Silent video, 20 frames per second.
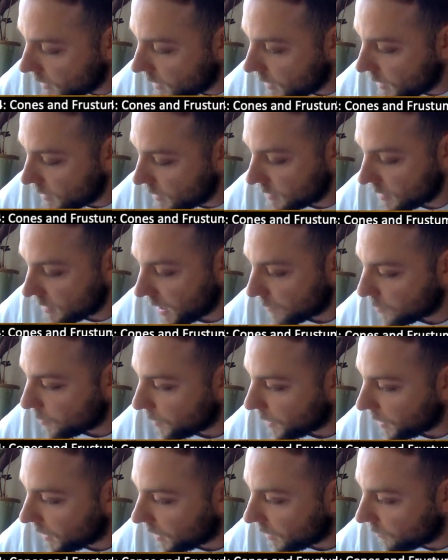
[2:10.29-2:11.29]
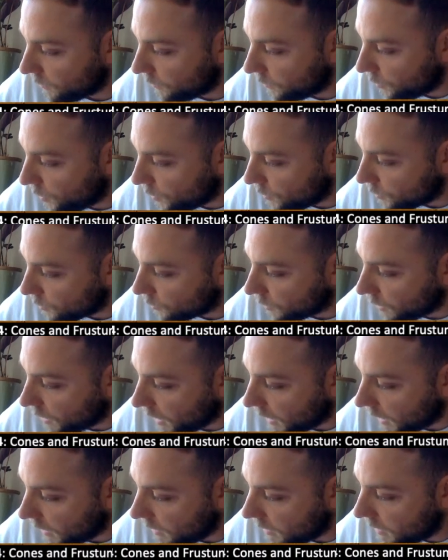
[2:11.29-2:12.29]
times by that vertical
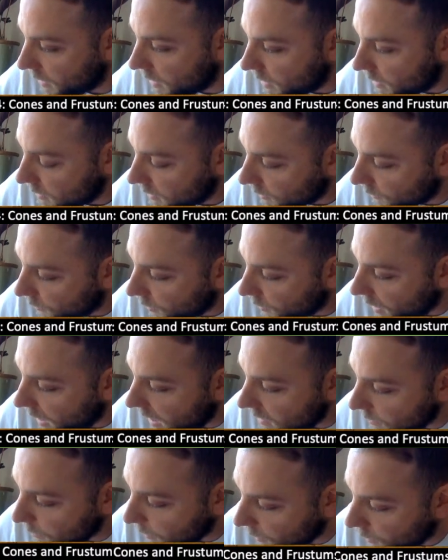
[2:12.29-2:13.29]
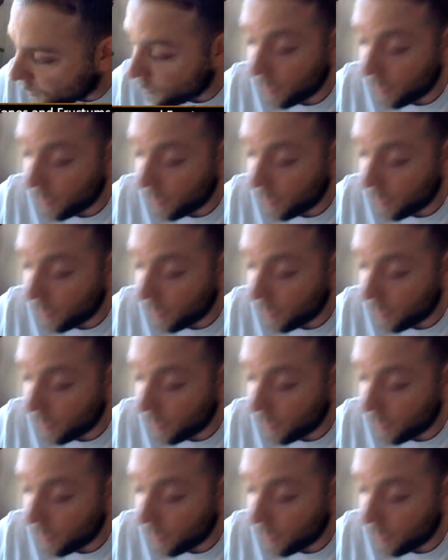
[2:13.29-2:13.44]
height divided by 3.